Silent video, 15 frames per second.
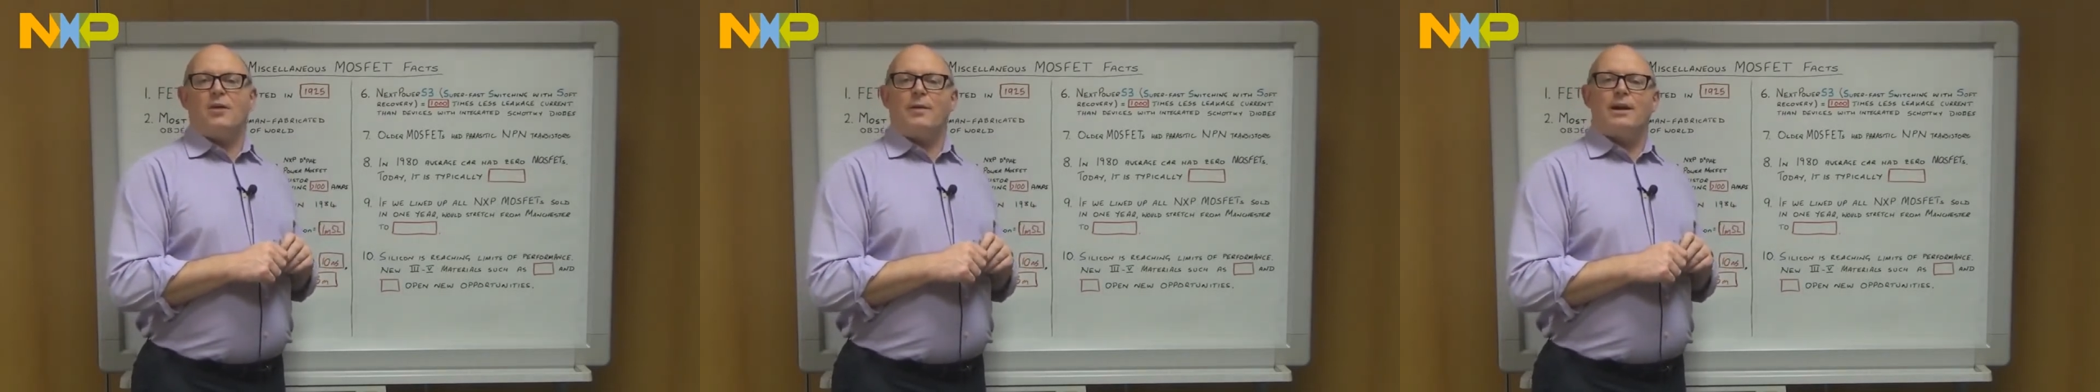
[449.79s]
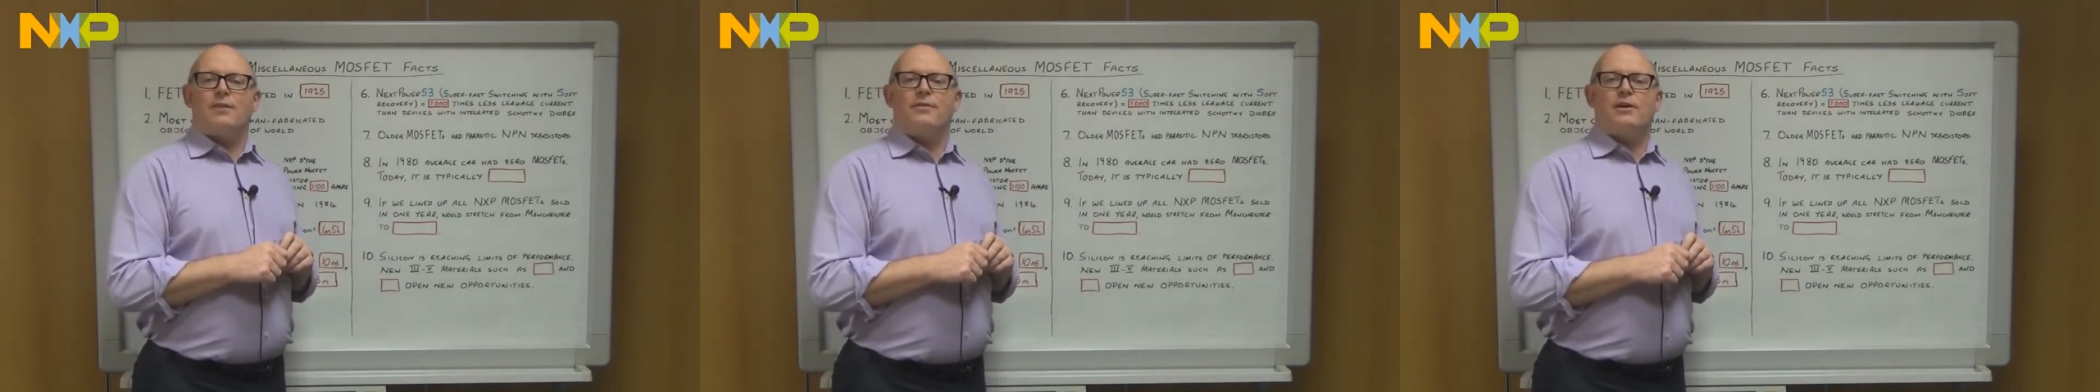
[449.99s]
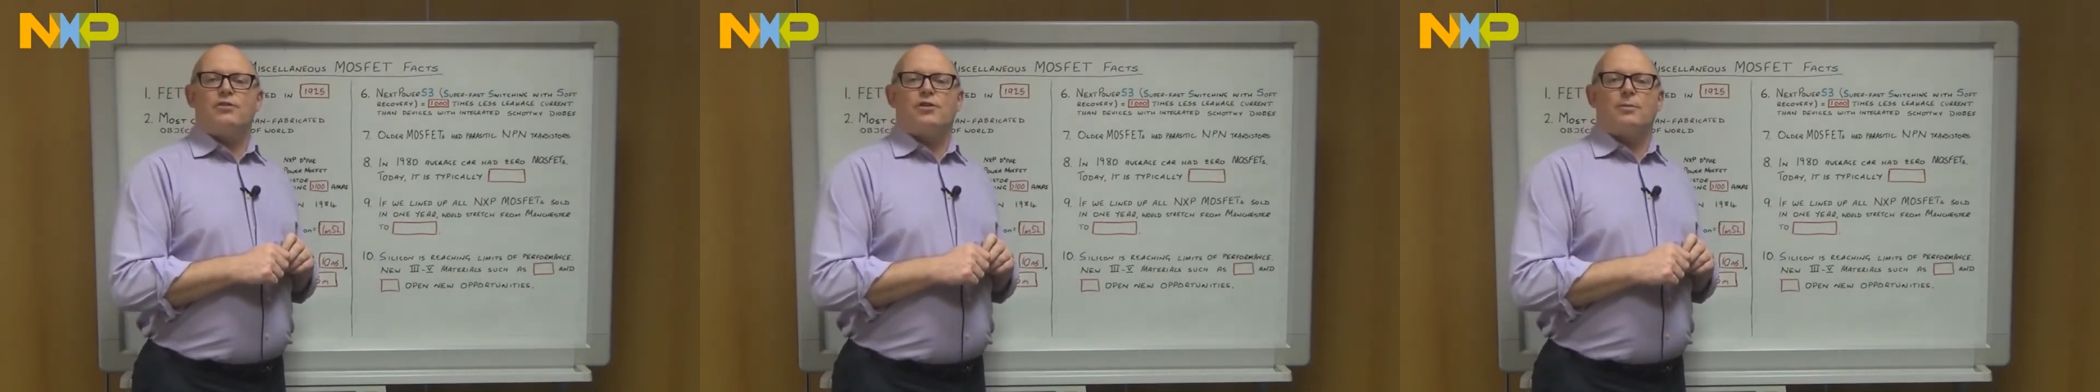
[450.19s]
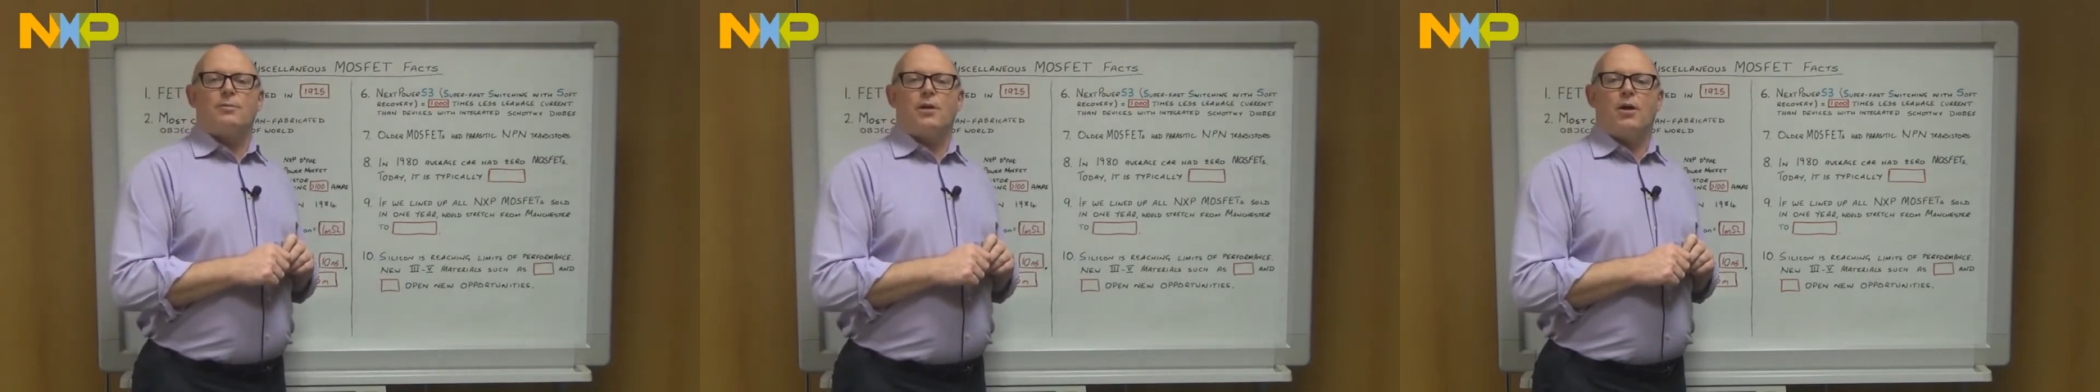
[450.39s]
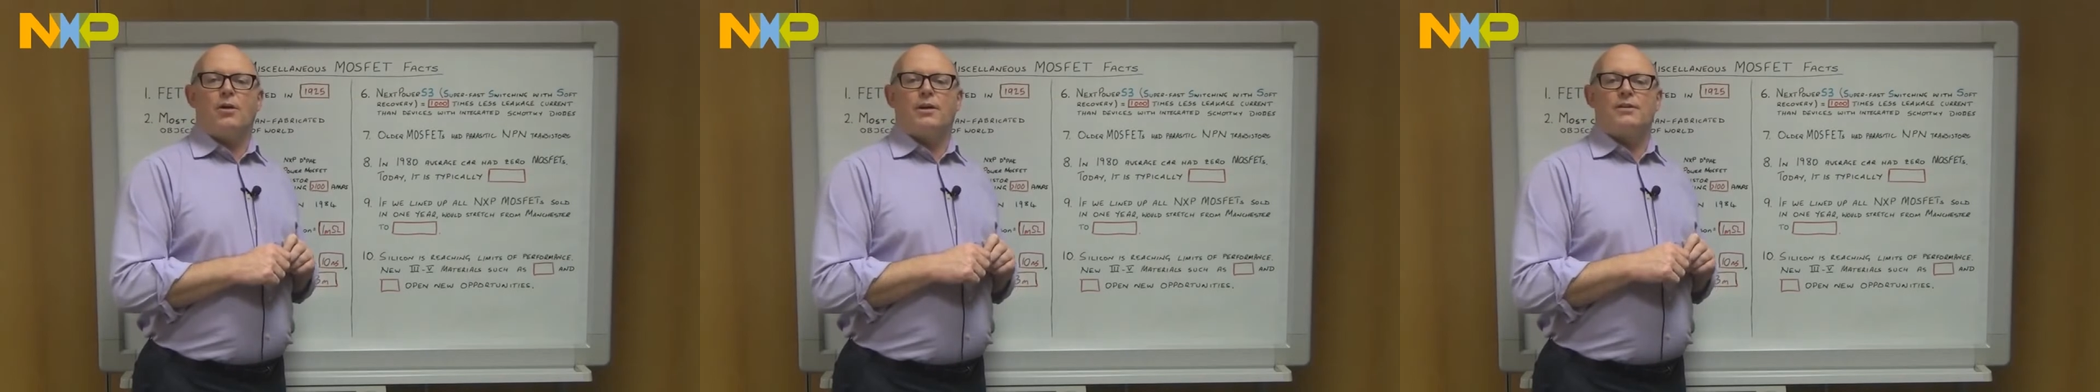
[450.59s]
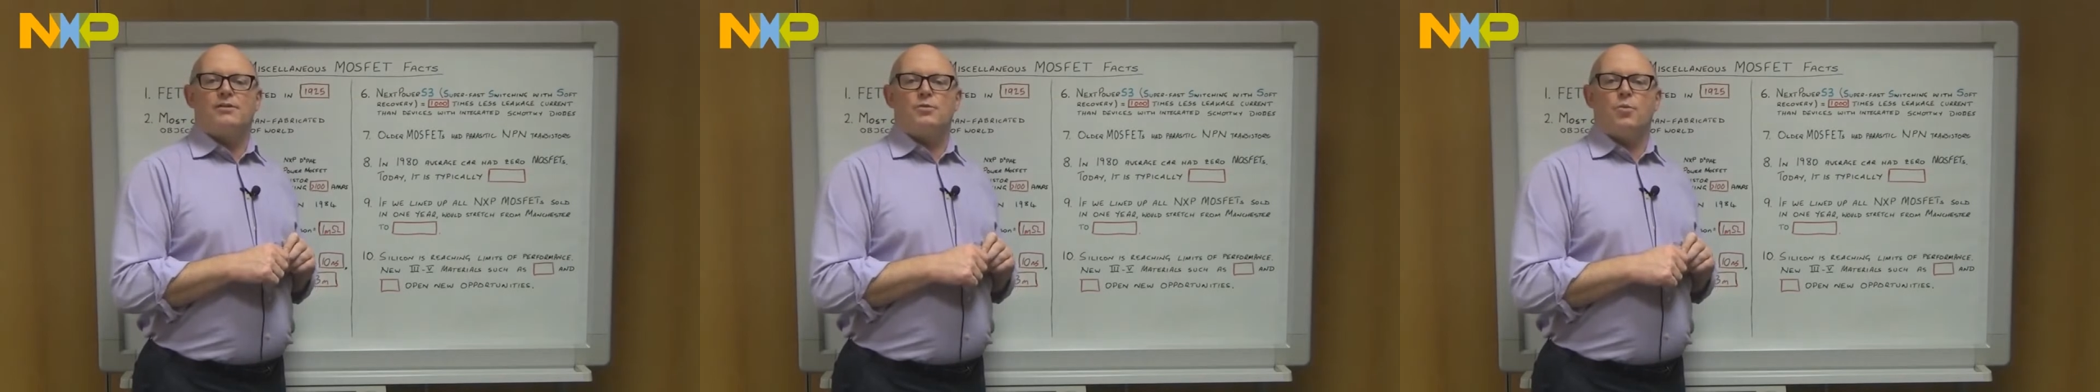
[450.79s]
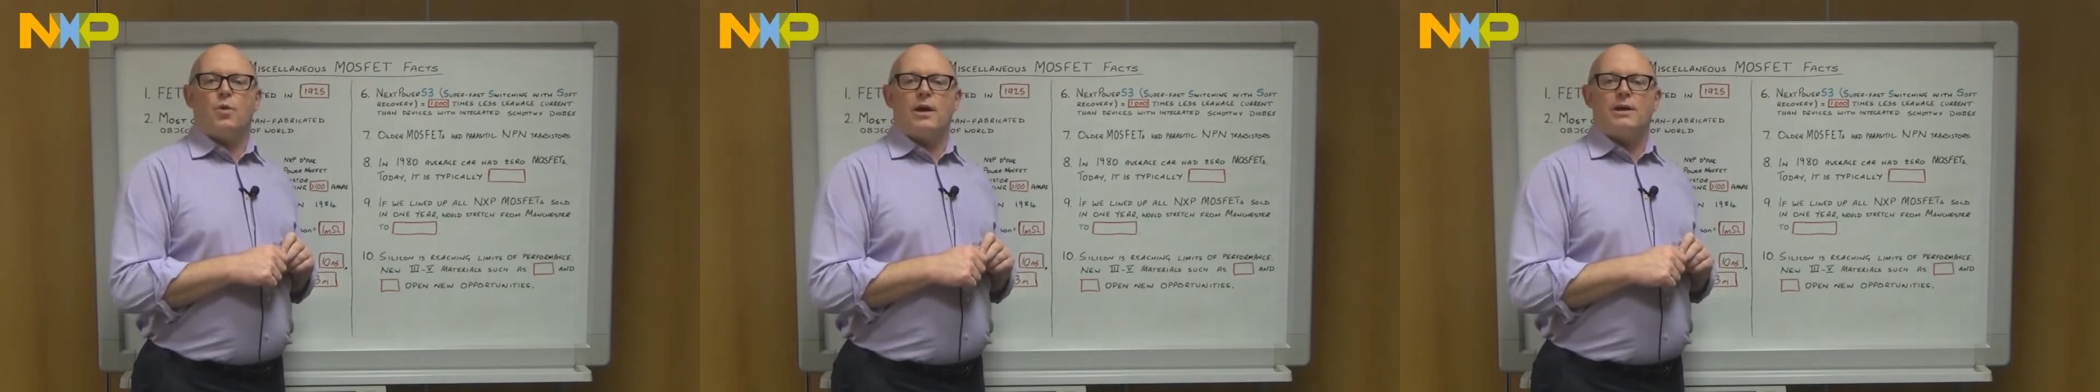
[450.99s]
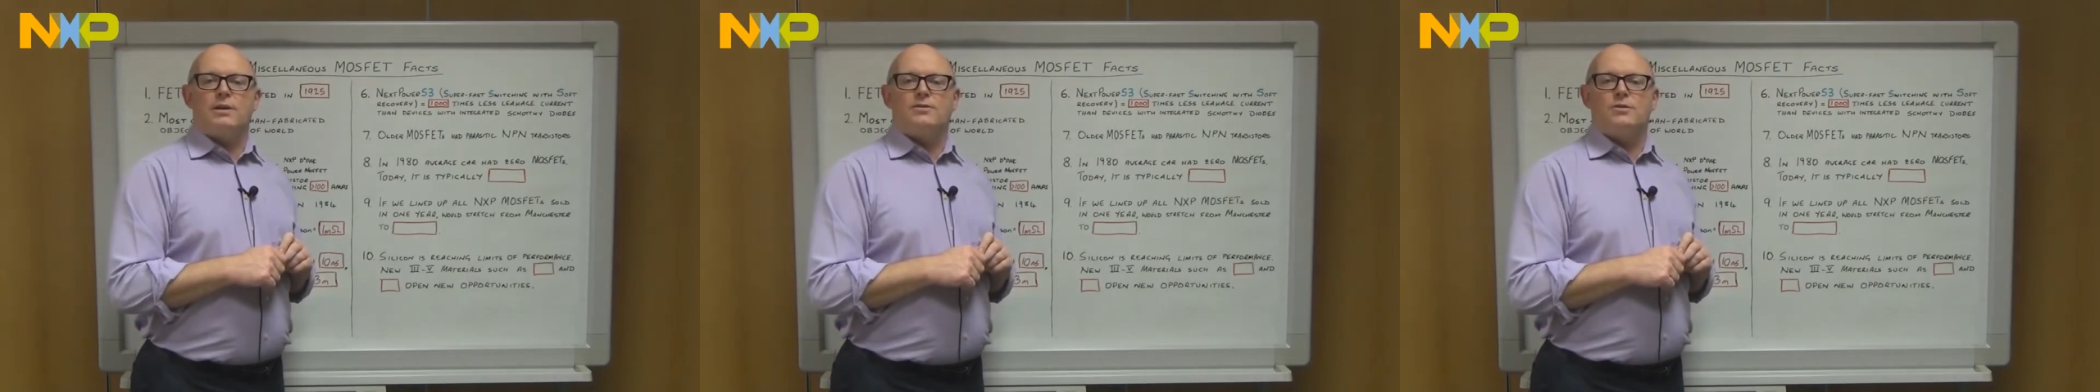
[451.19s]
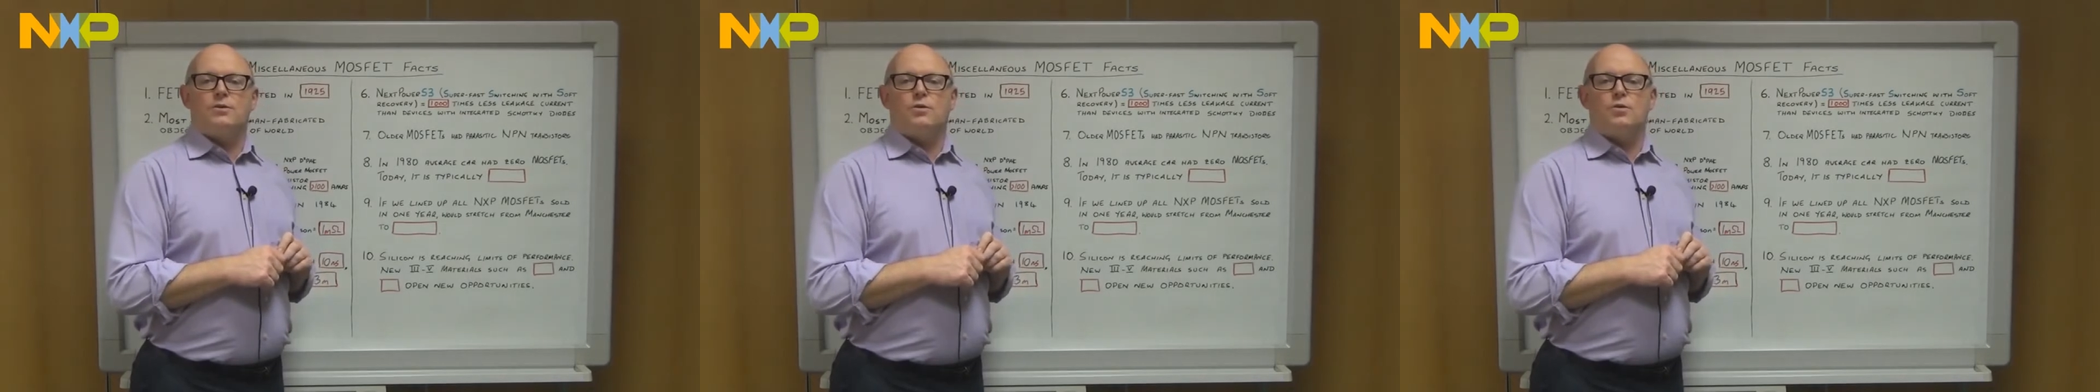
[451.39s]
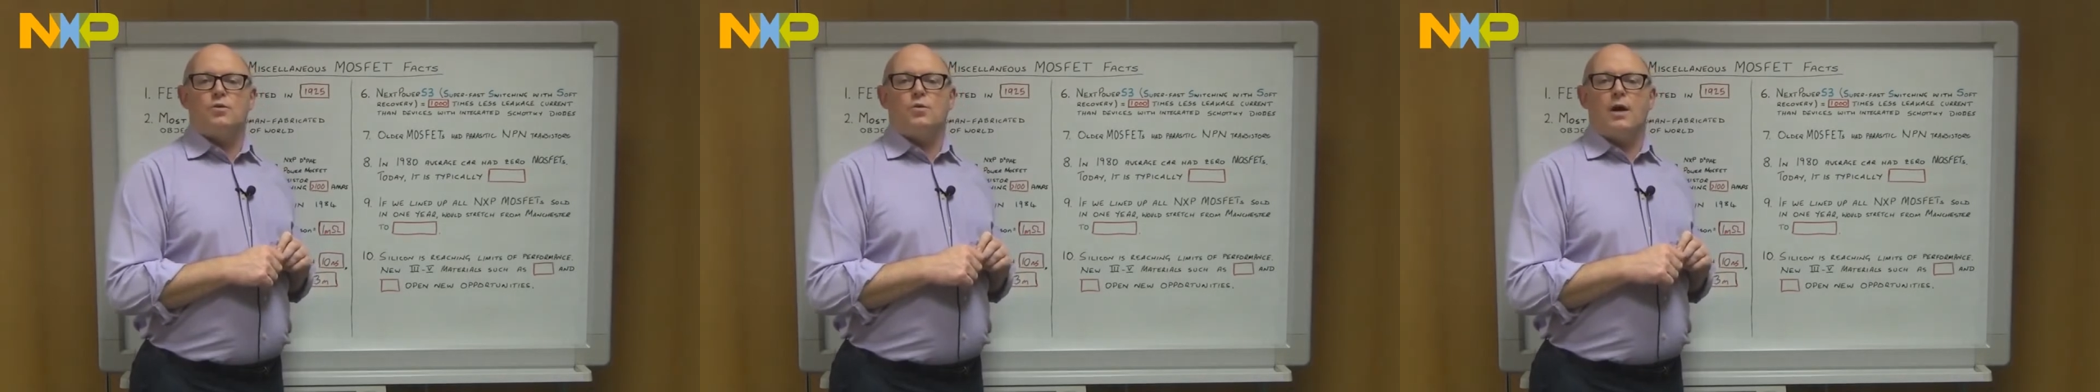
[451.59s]
our manufacturing plant as a way
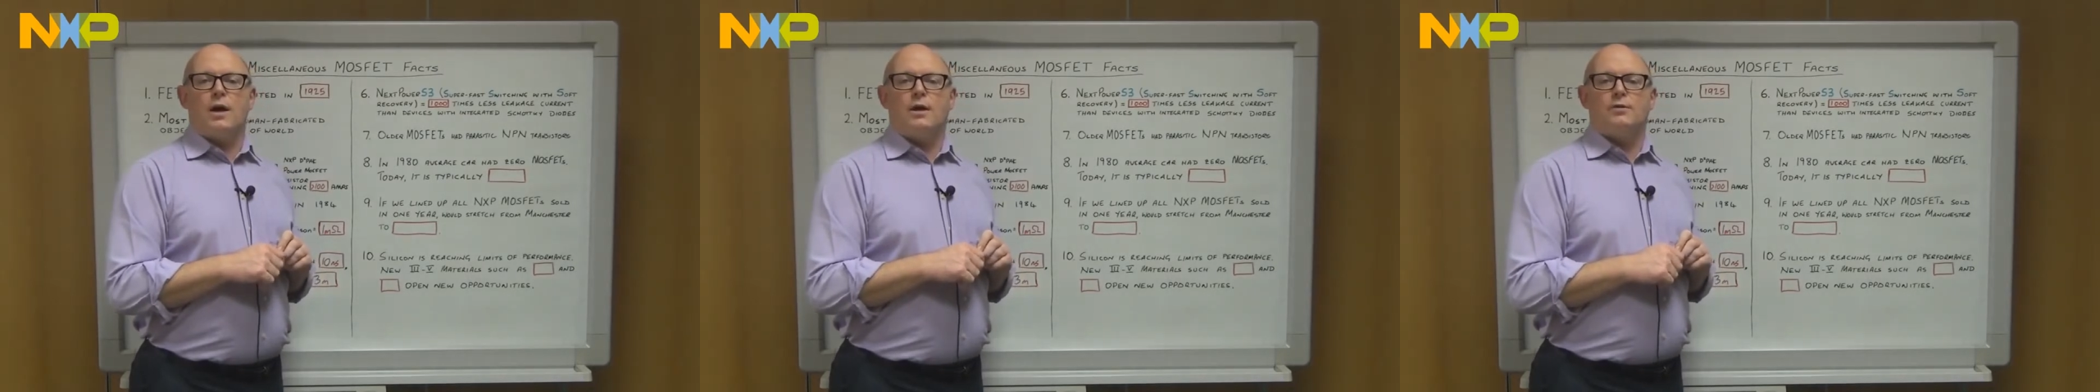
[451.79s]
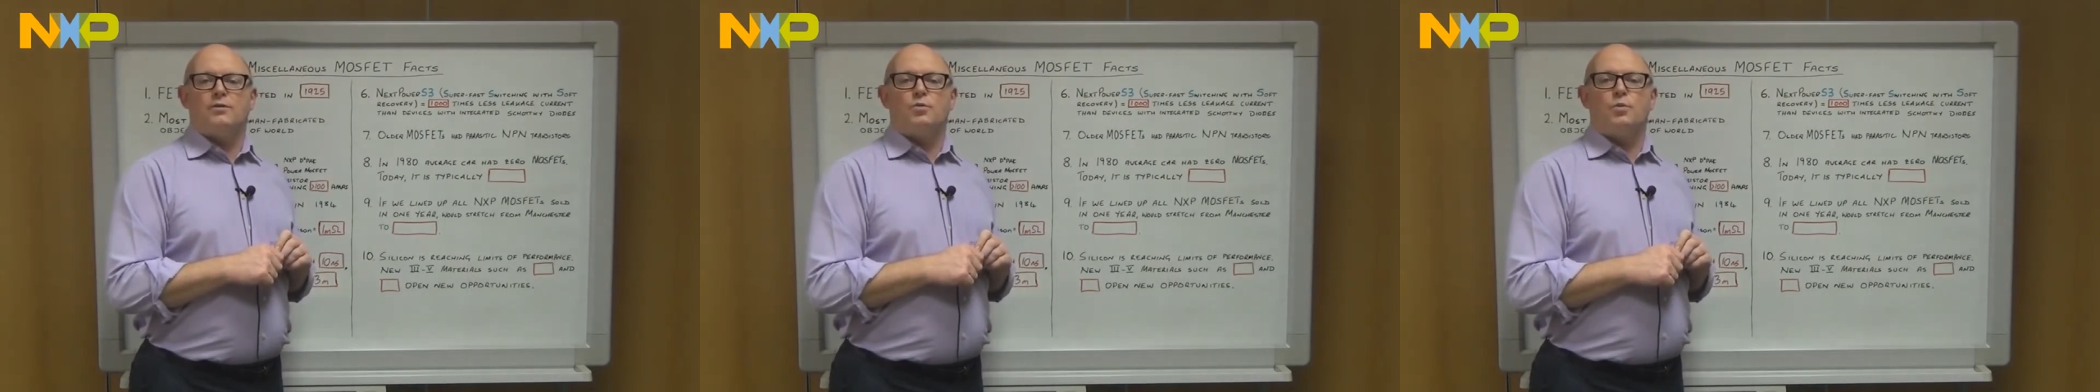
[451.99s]
to